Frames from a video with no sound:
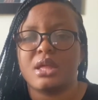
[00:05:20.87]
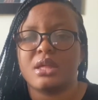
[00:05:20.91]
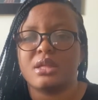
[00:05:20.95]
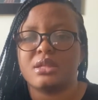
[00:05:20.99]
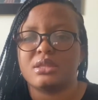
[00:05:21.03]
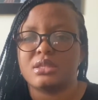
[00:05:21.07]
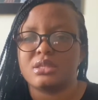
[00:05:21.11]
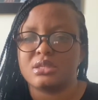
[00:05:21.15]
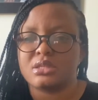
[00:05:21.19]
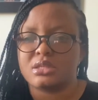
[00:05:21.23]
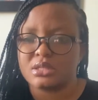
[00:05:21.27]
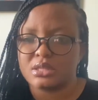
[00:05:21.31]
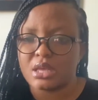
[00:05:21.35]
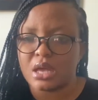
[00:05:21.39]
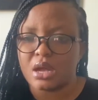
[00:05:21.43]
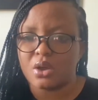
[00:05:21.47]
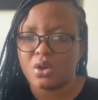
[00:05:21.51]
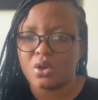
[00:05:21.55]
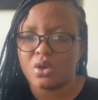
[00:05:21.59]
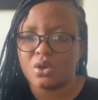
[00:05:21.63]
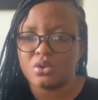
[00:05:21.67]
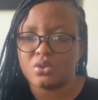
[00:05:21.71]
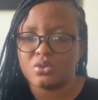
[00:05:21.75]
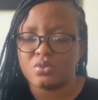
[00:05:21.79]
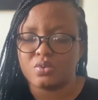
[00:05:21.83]
The
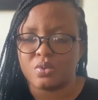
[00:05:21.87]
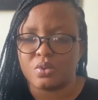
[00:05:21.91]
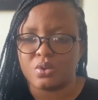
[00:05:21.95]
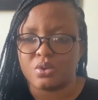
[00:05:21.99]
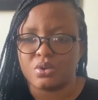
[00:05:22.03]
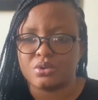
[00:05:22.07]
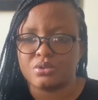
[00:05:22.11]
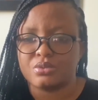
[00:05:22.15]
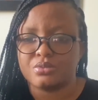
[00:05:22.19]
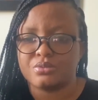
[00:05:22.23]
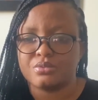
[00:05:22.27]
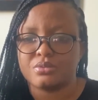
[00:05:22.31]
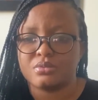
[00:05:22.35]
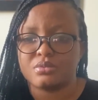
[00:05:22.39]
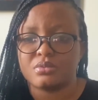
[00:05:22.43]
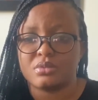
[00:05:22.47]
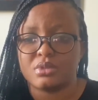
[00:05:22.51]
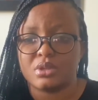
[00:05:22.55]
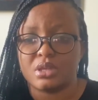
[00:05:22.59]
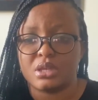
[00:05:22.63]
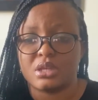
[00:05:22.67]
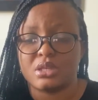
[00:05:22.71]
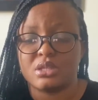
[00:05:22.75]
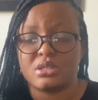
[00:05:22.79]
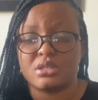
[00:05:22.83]
second one
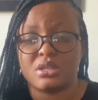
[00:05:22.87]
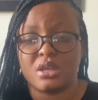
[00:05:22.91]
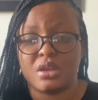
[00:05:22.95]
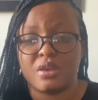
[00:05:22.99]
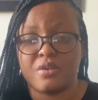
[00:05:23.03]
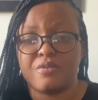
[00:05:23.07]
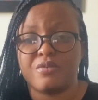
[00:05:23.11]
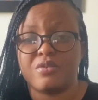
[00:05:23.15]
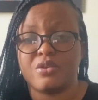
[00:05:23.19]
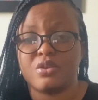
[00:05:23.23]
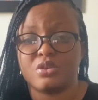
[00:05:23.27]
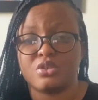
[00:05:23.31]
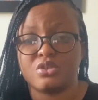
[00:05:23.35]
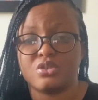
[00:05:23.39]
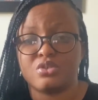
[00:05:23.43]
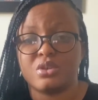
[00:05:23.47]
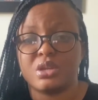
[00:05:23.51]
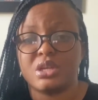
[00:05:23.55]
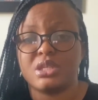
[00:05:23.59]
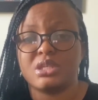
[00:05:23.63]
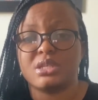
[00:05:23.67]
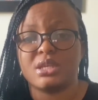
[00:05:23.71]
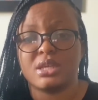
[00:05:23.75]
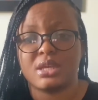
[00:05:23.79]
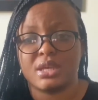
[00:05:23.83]
is
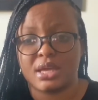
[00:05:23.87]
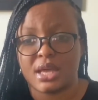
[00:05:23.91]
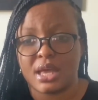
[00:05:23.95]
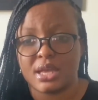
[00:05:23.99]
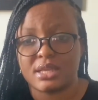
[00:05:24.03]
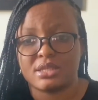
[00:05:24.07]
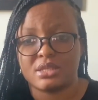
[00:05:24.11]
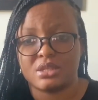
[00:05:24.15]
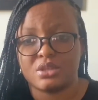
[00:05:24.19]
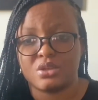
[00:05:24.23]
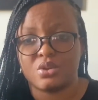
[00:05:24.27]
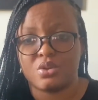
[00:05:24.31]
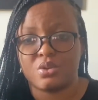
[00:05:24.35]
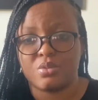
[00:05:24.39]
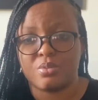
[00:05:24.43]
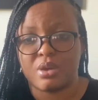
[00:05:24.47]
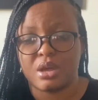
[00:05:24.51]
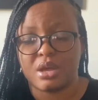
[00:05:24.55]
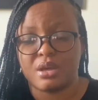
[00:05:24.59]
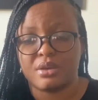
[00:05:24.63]
infiltrating carcinoma.